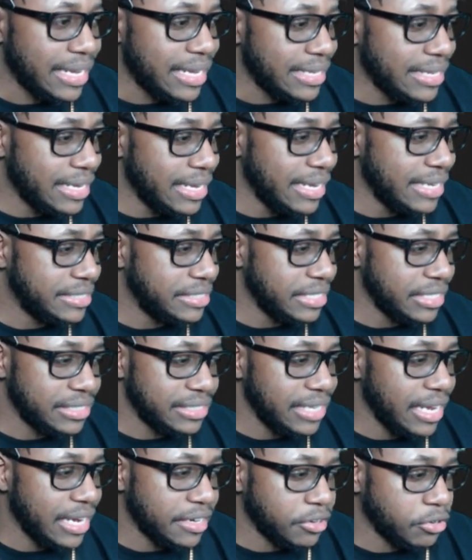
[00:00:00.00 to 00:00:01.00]
it's just
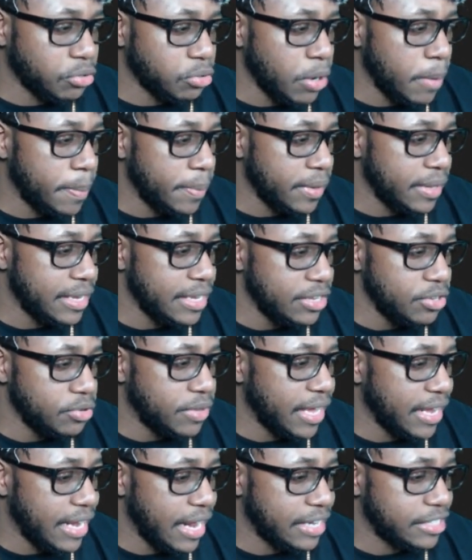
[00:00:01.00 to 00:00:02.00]
that crippling you
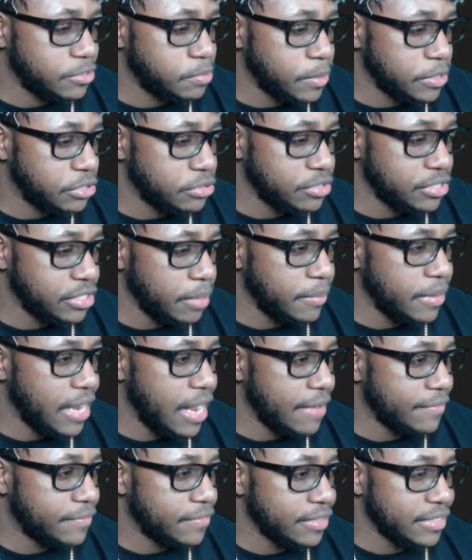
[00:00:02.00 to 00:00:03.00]
cannot special summon
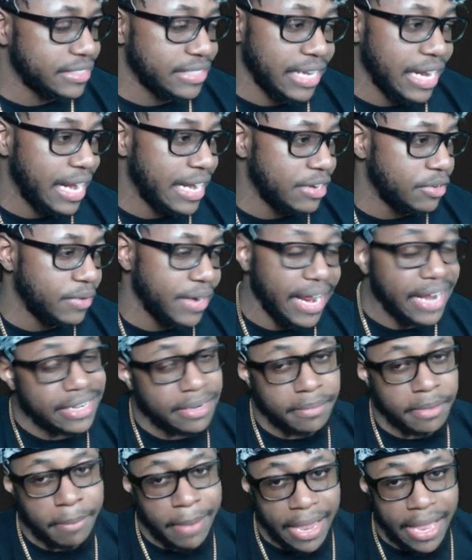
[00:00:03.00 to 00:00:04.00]
after this. And I know it had
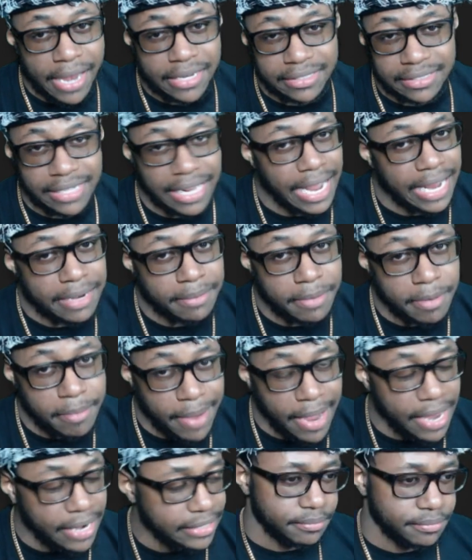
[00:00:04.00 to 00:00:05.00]
to be balanced. It had to be
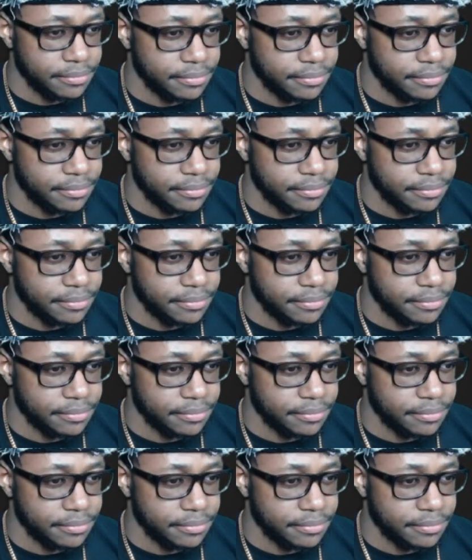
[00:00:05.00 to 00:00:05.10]
balanced.